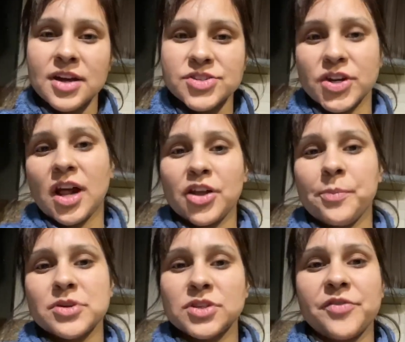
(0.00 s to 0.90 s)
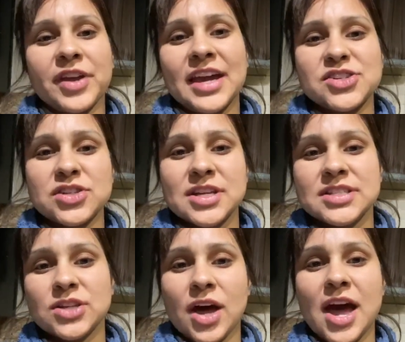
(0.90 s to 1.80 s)
Turn on your post notifications
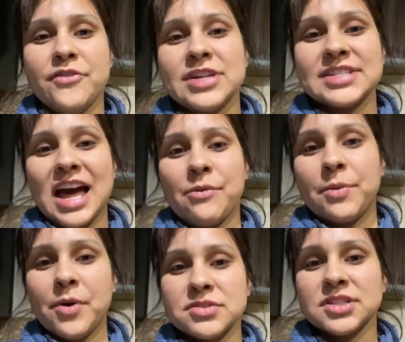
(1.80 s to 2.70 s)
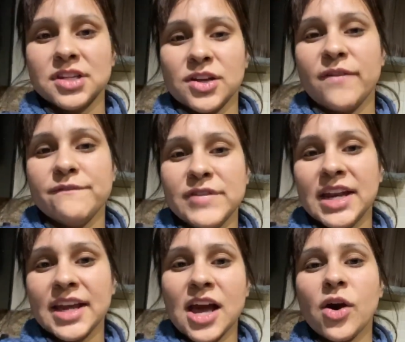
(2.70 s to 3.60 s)
so every time we post a new
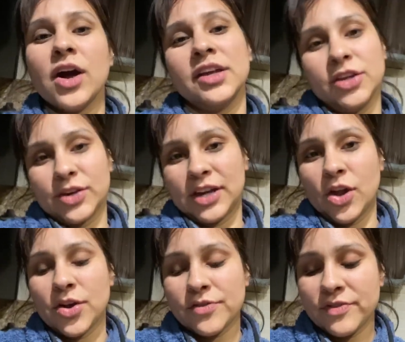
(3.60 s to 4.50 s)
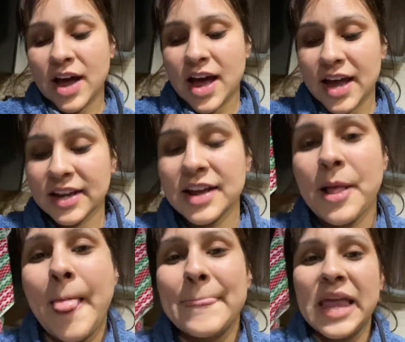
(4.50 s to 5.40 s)
video, you get notified.
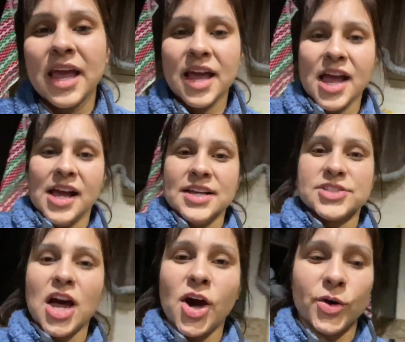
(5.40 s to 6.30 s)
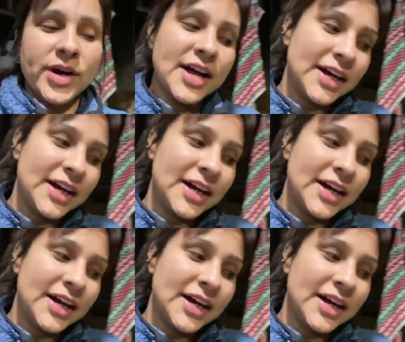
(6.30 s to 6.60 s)
So,